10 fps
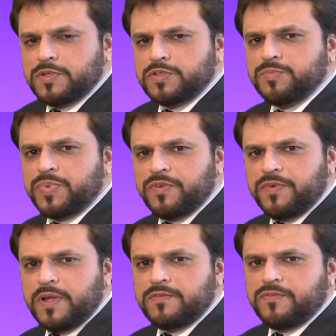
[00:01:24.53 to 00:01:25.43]
to
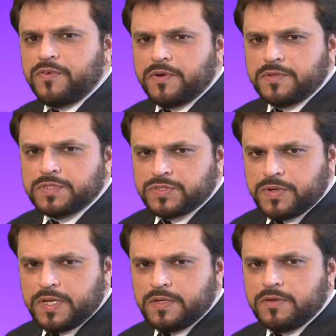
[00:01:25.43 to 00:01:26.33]
prevent further
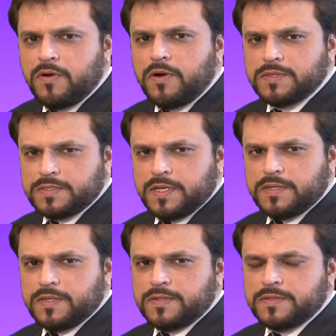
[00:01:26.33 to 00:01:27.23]
strain on the
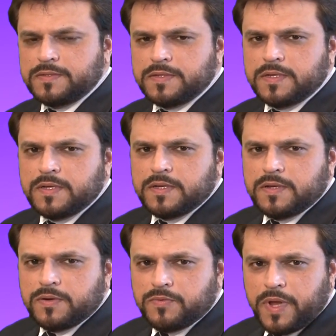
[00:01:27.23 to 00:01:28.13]
tendon.
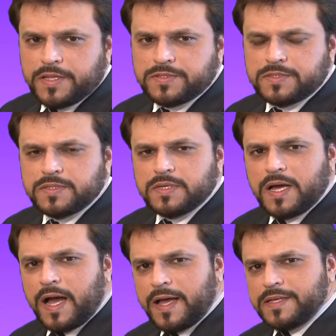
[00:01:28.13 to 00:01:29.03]
Rest,
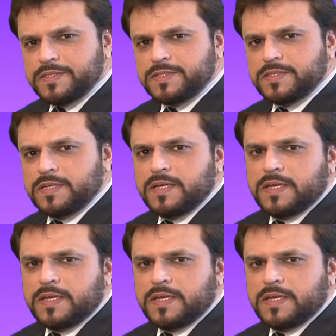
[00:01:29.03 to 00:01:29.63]
ice,